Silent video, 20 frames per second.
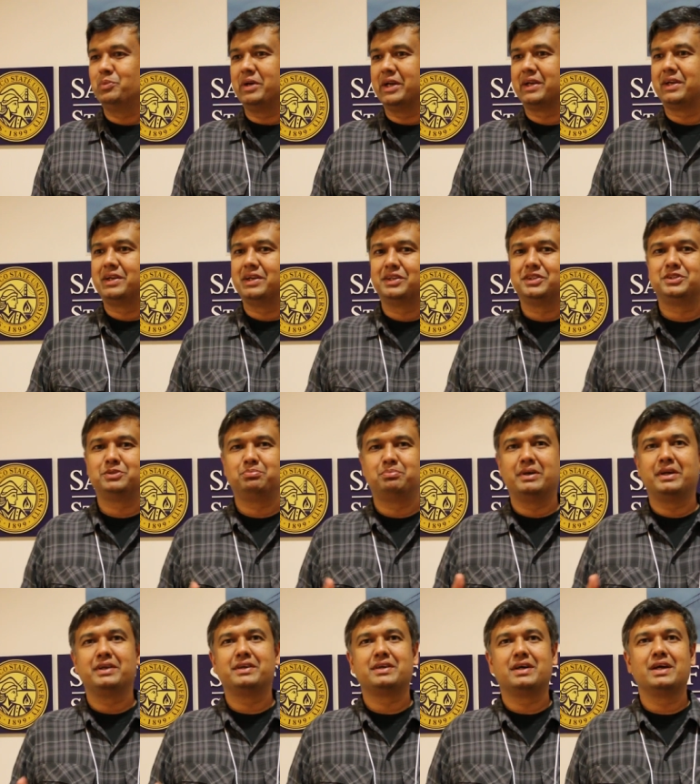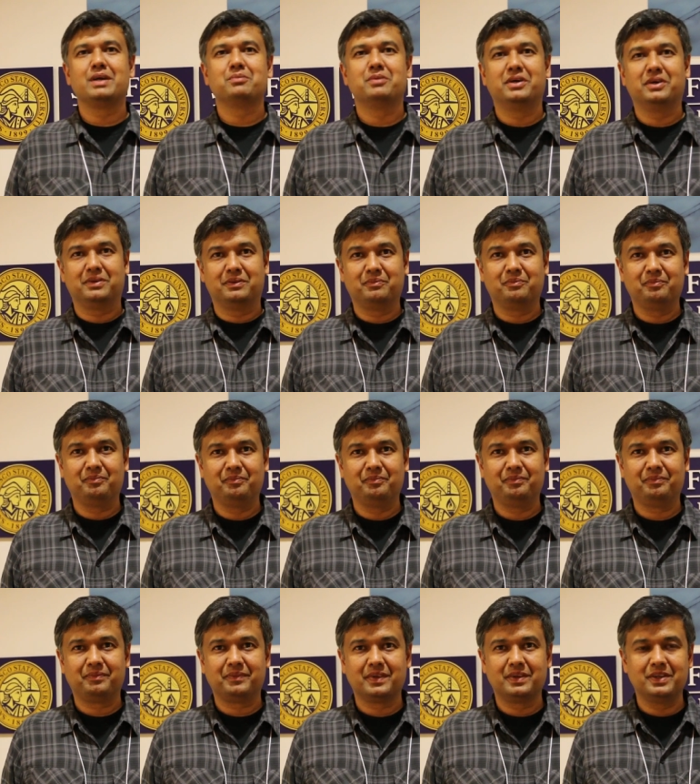my kids spend time on?
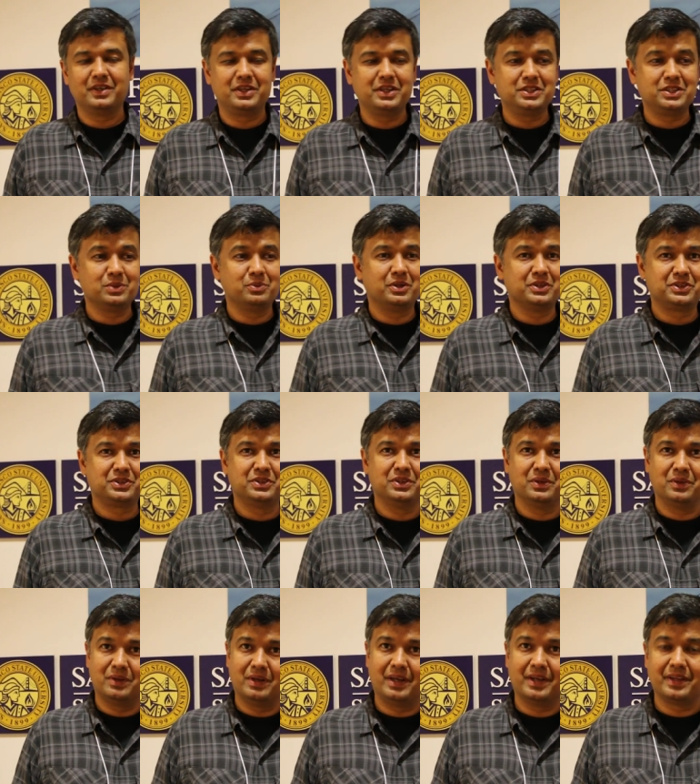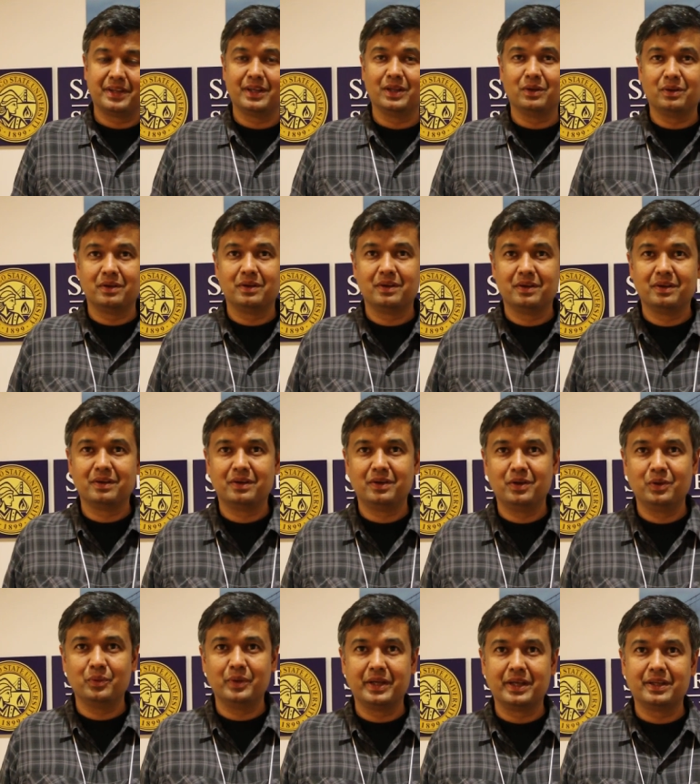The teacher wants to know, are they
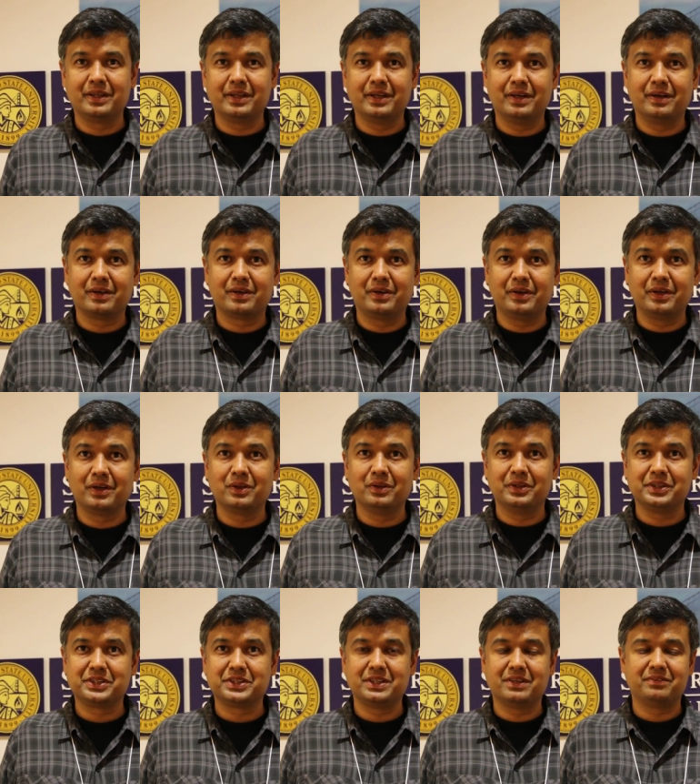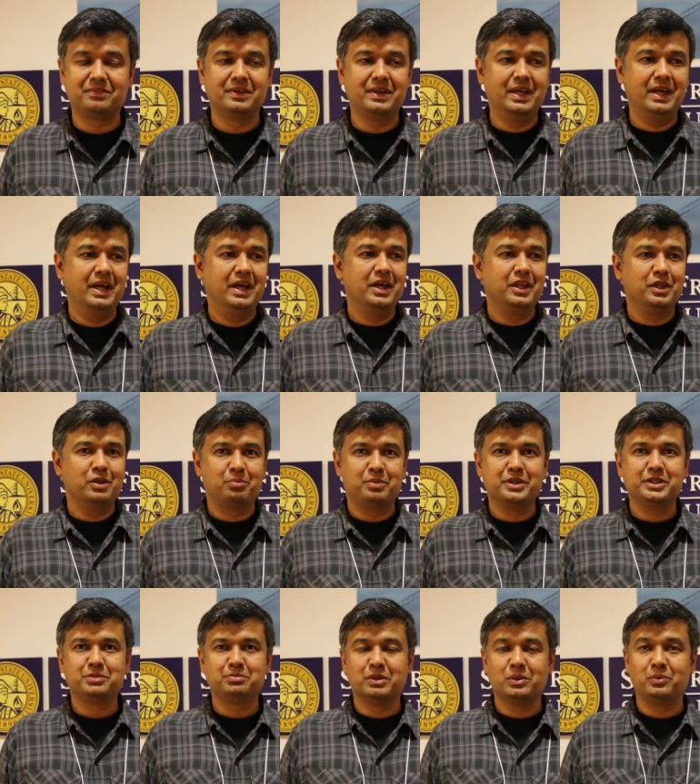doing their curricular stuff? The
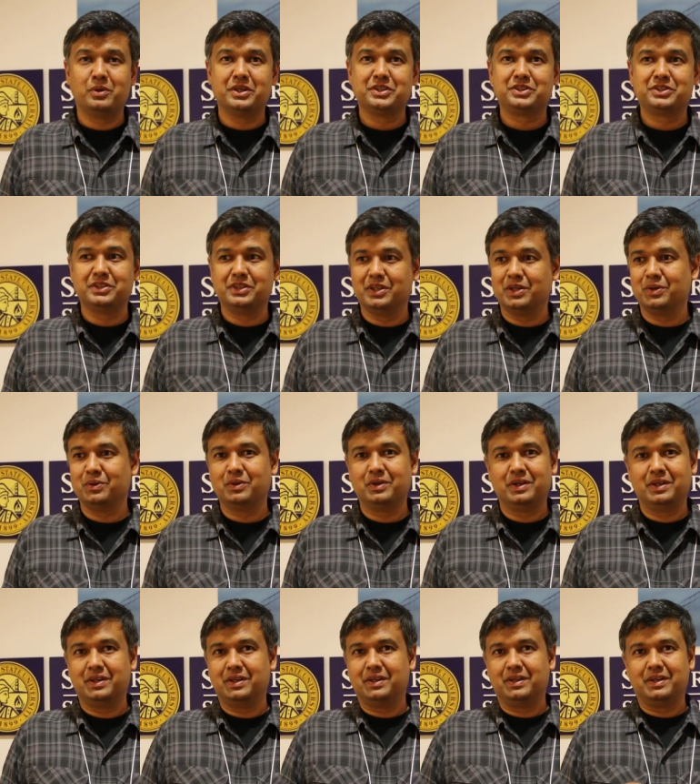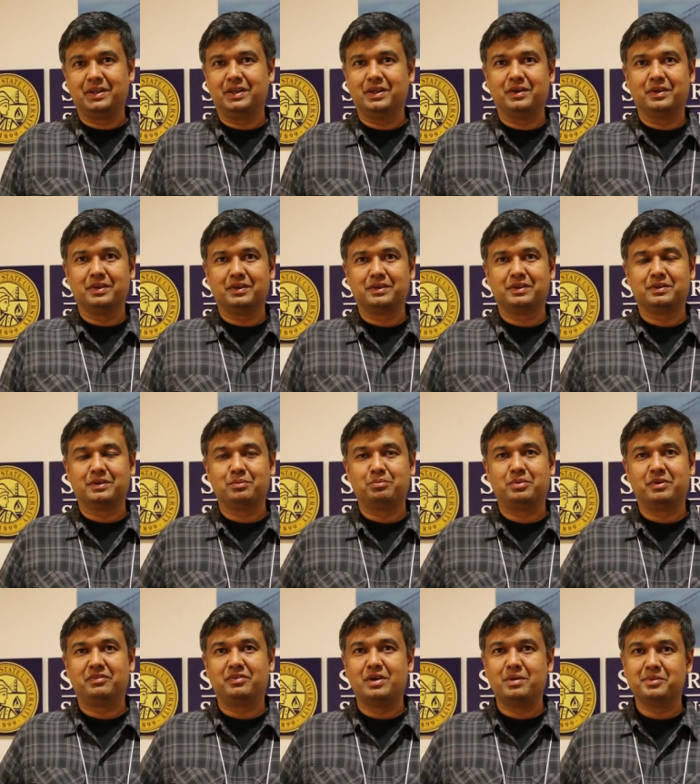principal wants to know, you know, the, the
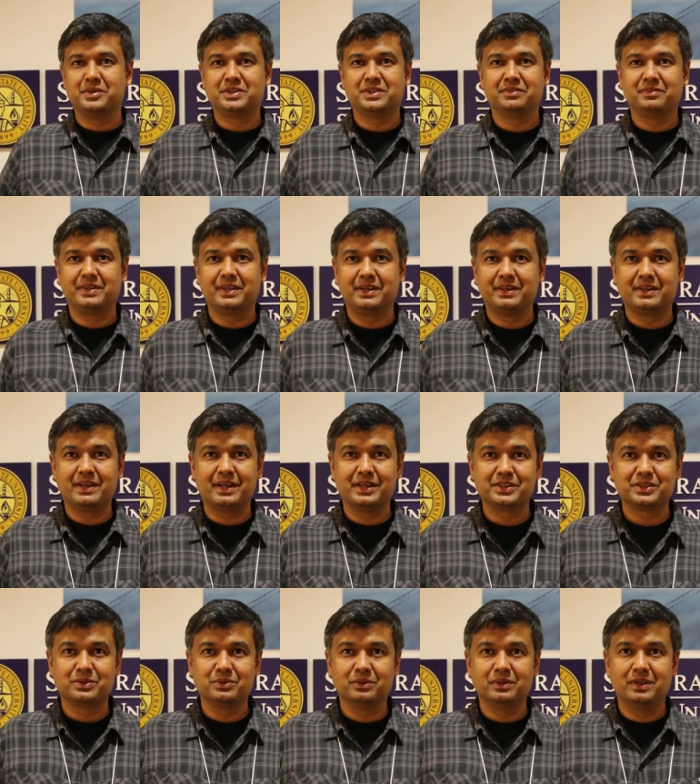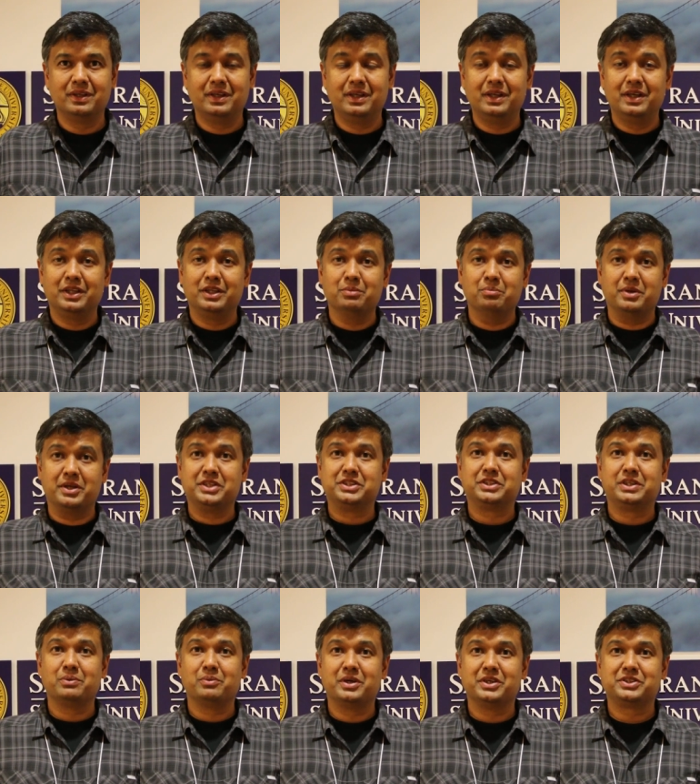performance of the entire school. The
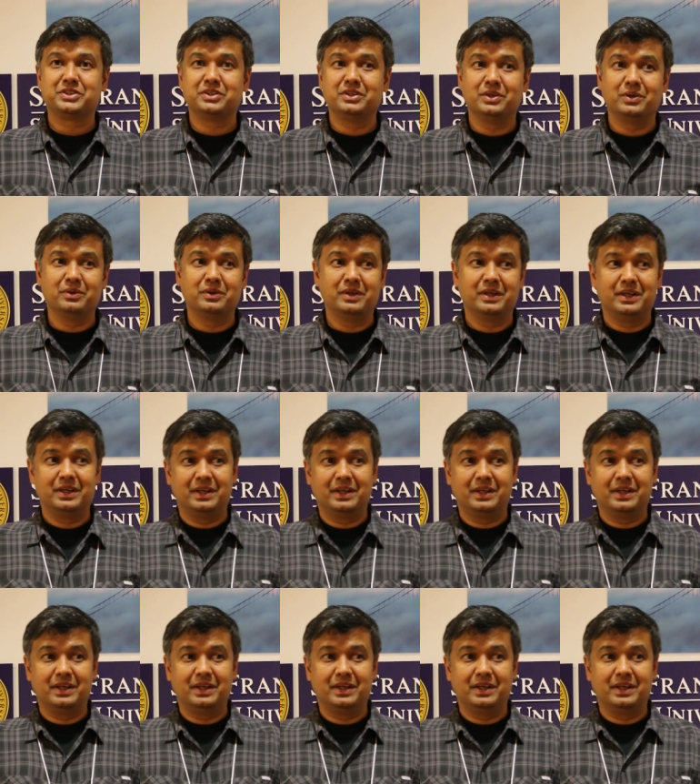ministry wants to know,